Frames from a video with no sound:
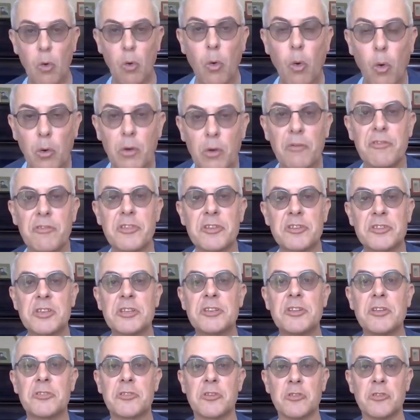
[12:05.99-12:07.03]
All of the
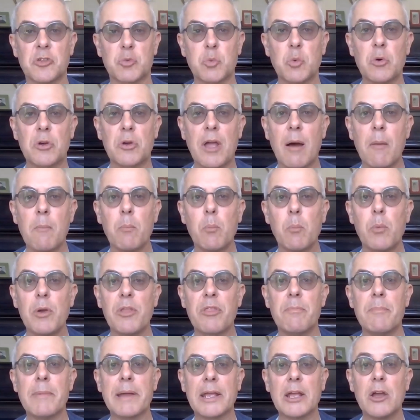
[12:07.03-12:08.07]
citizens will come
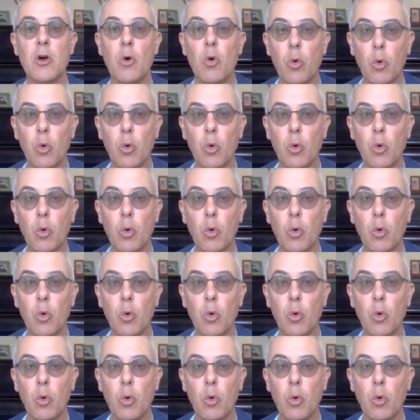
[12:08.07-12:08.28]
with me,